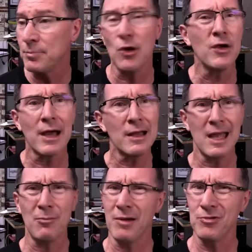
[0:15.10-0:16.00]
Buga,
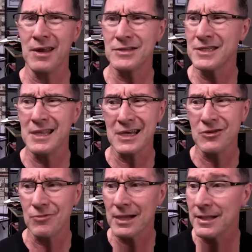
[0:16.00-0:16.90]
am I pronouncing that
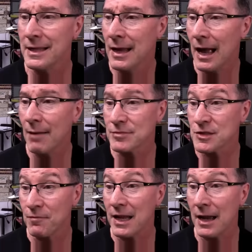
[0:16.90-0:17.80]
correctly?
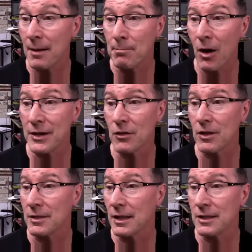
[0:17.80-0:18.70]
Sphere might
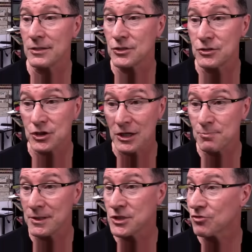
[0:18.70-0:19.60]
not
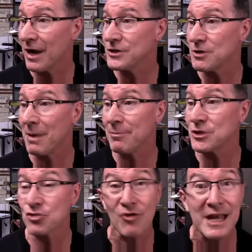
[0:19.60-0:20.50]
just be strange, it may
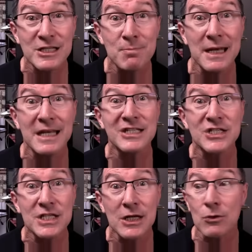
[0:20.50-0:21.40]
be transmitting
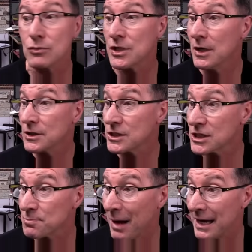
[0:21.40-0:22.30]
signals to
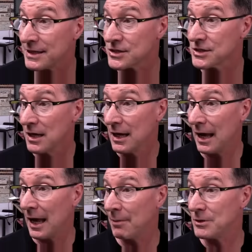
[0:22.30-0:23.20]
space.
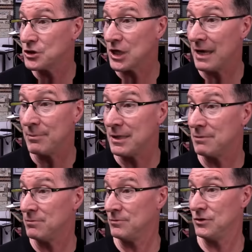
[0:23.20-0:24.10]

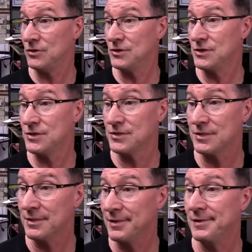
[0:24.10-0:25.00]
Jaime
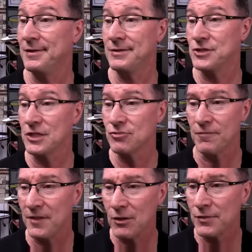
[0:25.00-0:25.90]
Maussan just
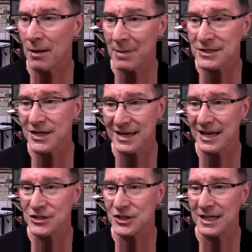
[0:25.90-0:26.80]
revealed that
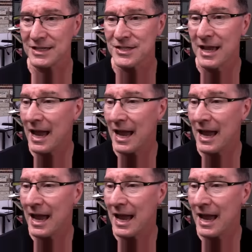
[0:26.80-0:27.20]
Mexican engineers